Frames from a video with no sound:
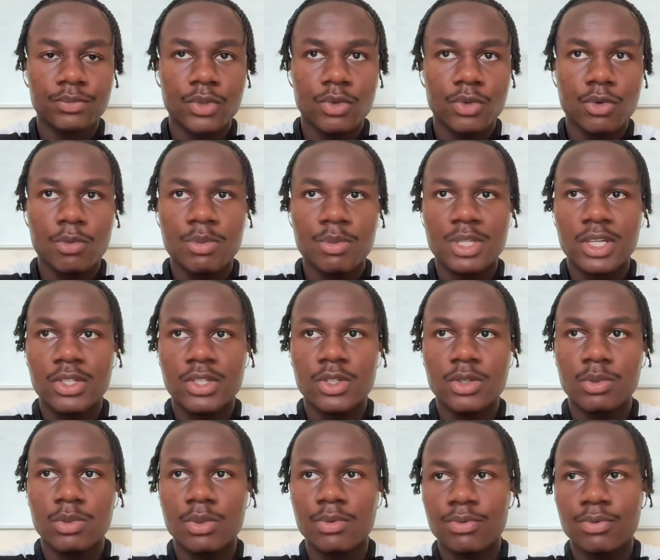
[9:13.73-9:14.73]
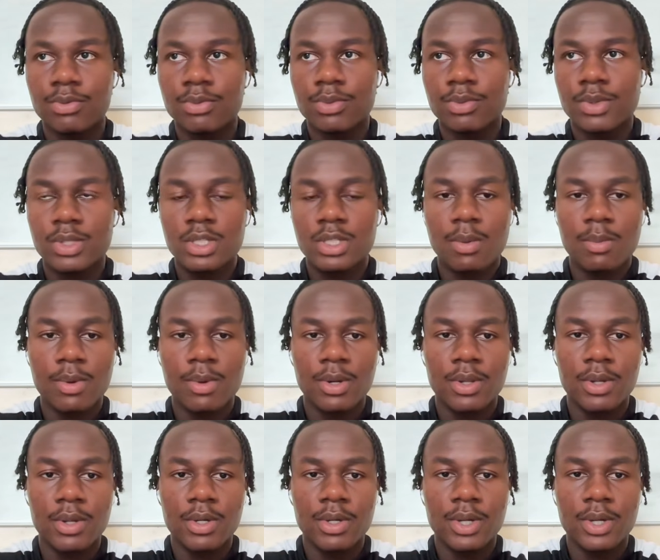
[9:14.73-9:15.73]
group sessions with some of
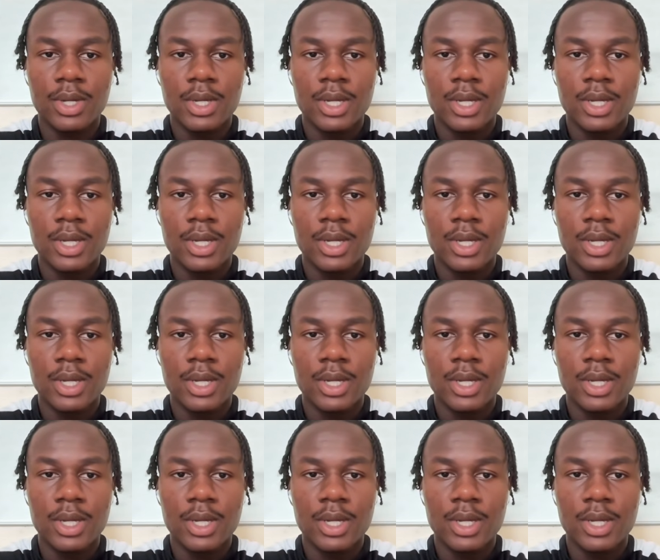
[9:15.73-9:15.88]
the